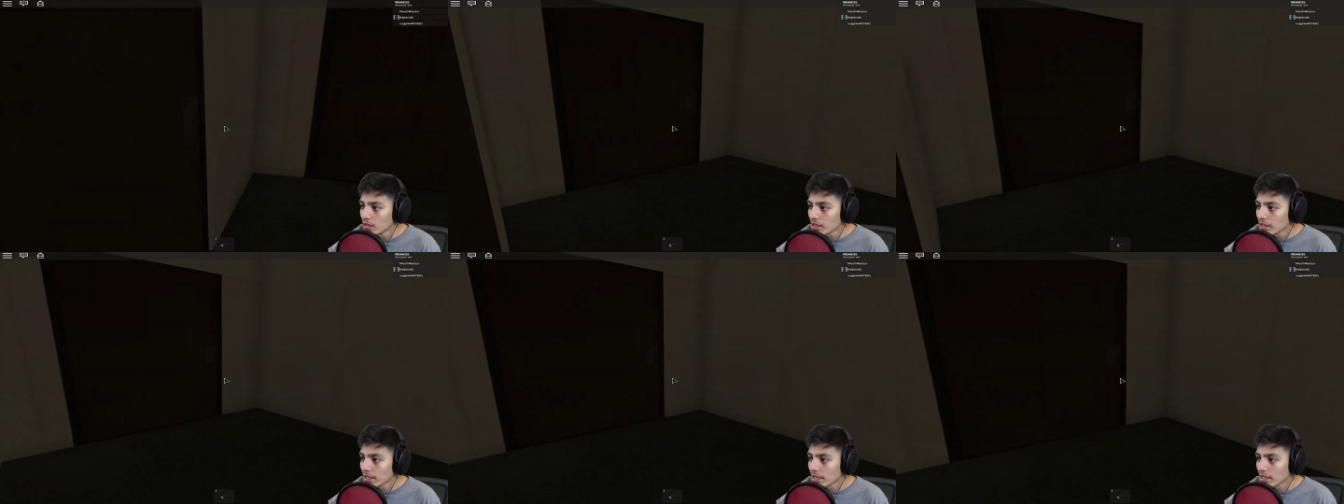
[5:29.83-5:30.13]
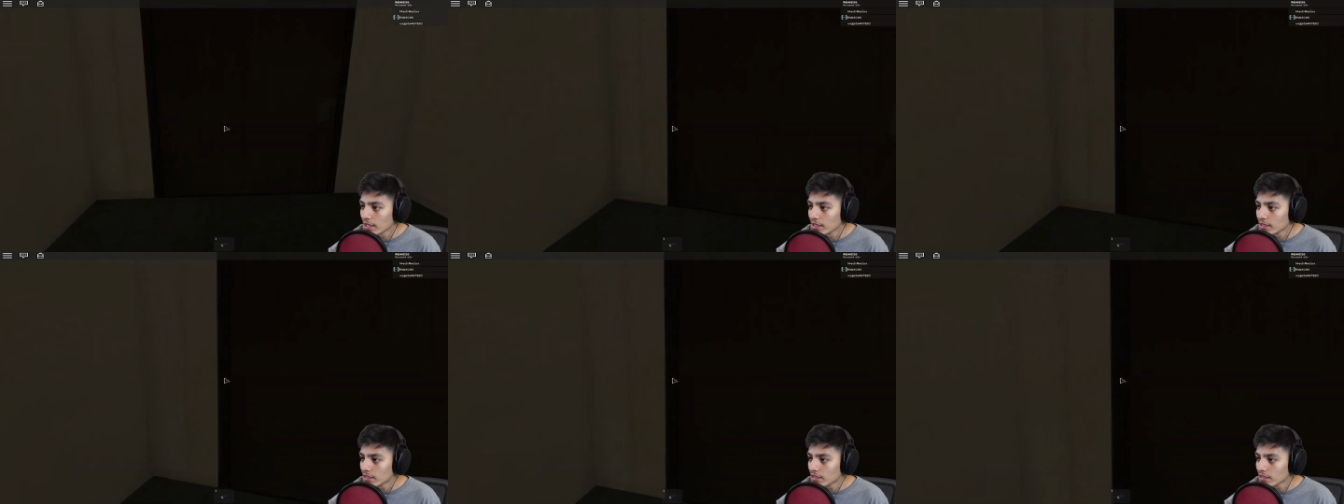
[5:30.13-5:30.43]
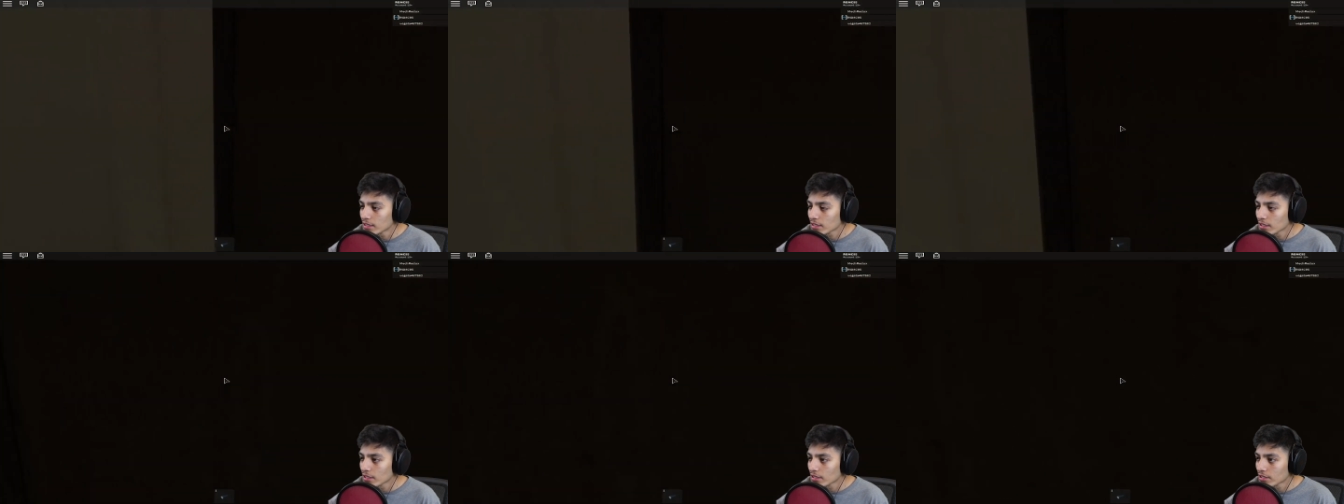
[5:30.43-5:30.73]
Okay, let's
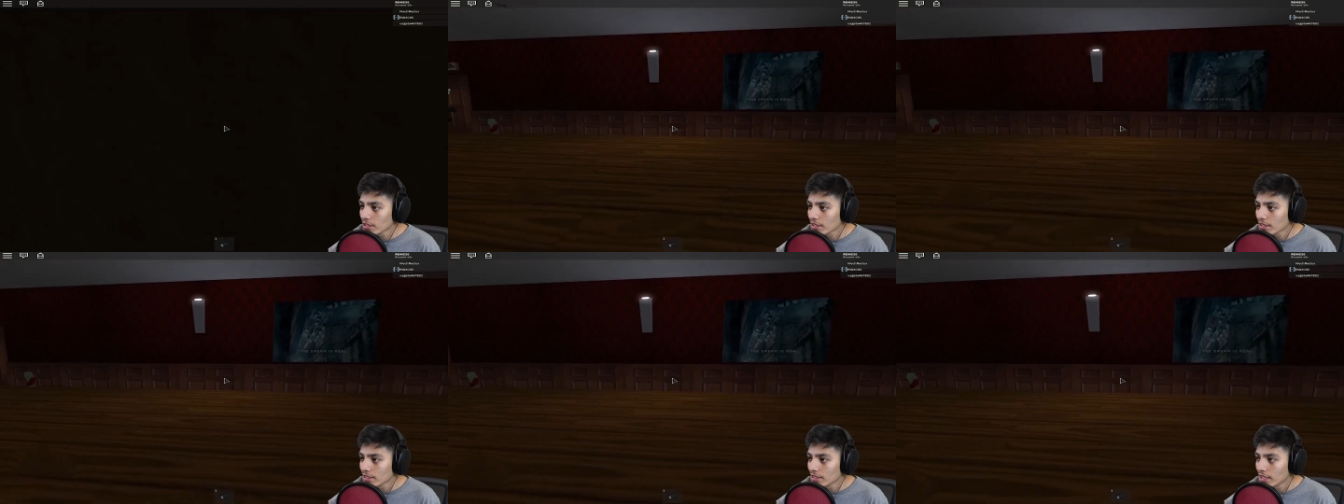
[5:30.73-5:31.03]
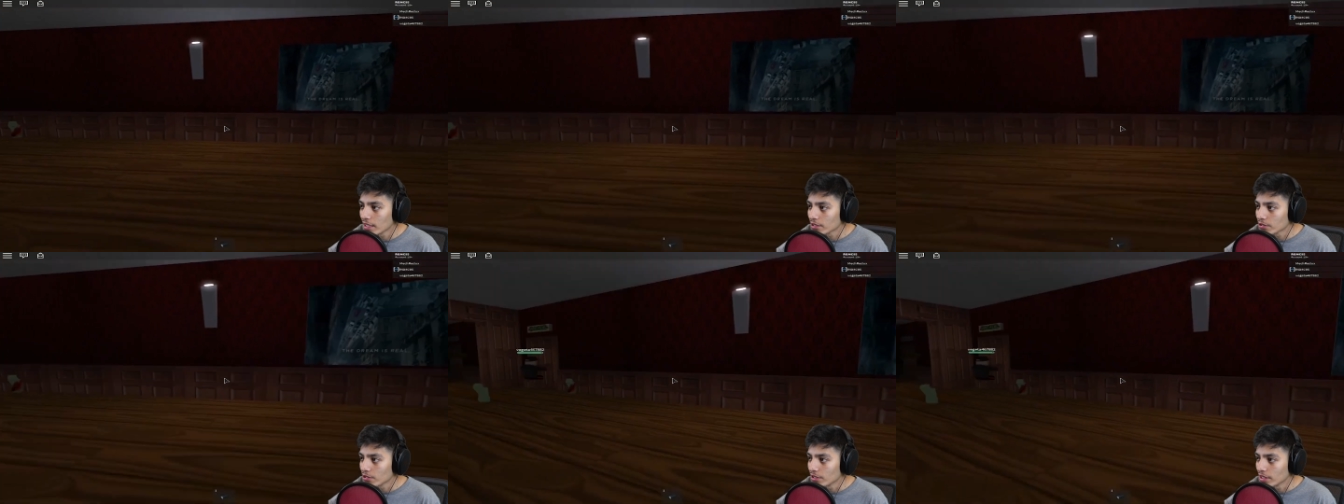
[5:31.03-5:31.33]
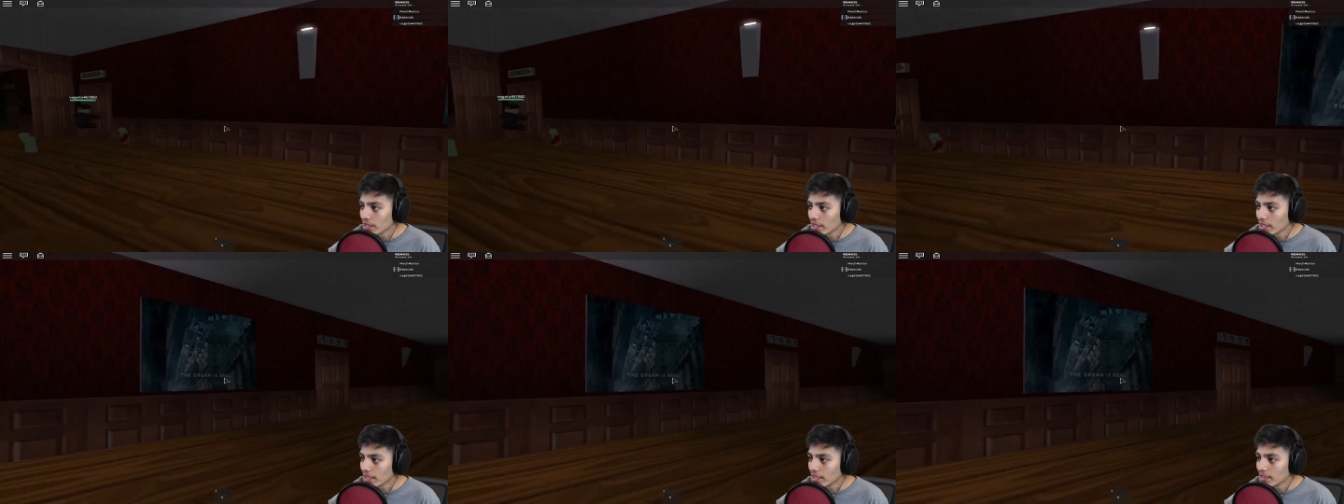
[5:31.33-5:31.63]
just go to the next
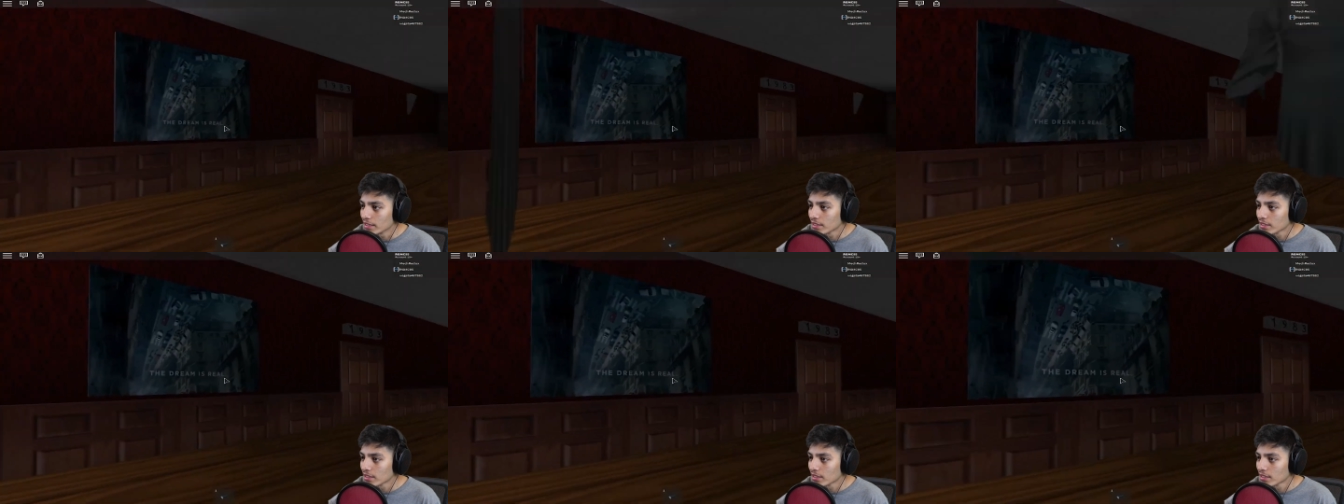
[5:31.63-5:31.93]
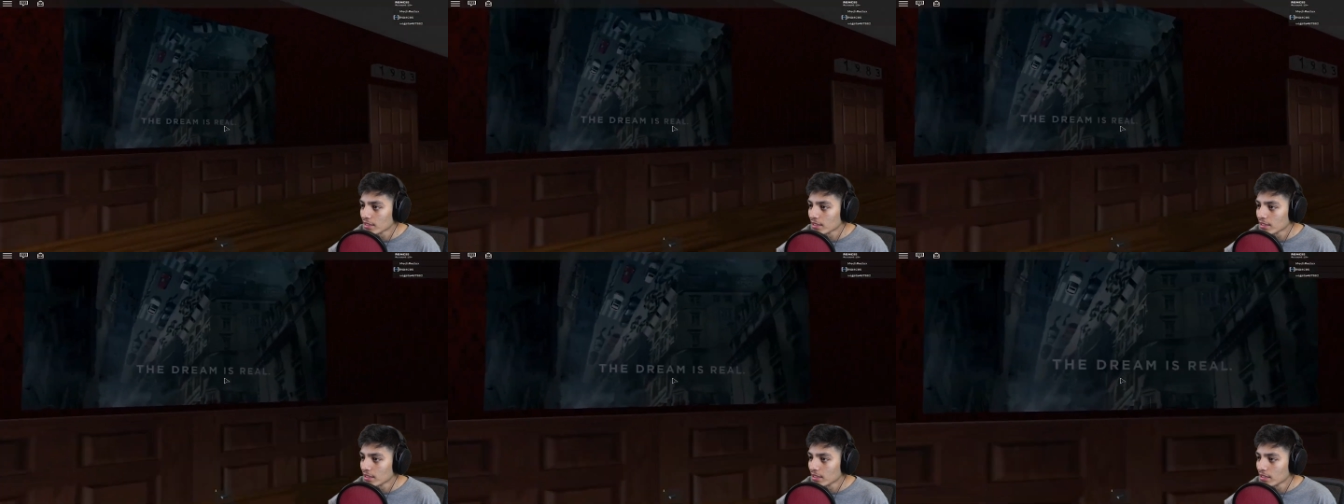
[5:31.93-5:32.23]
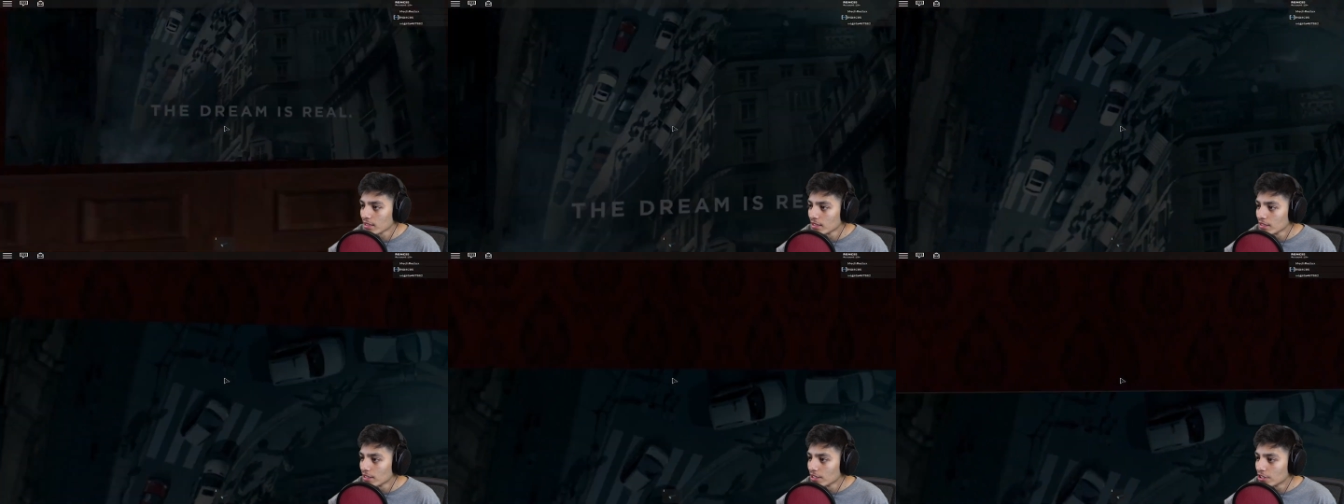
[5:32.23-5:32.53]
one, I guess.
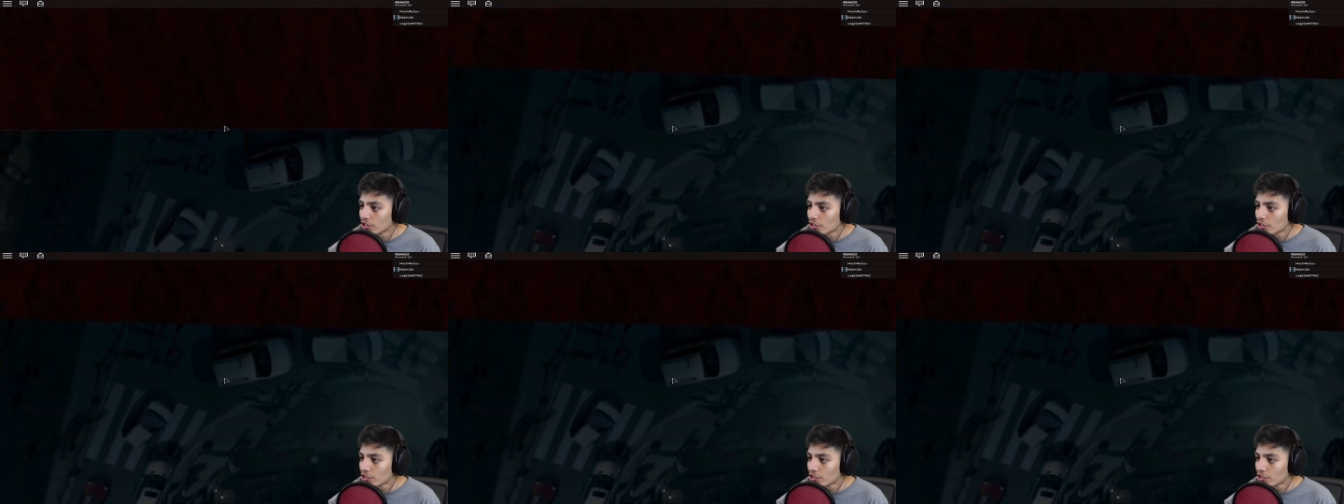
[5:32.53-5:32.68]
This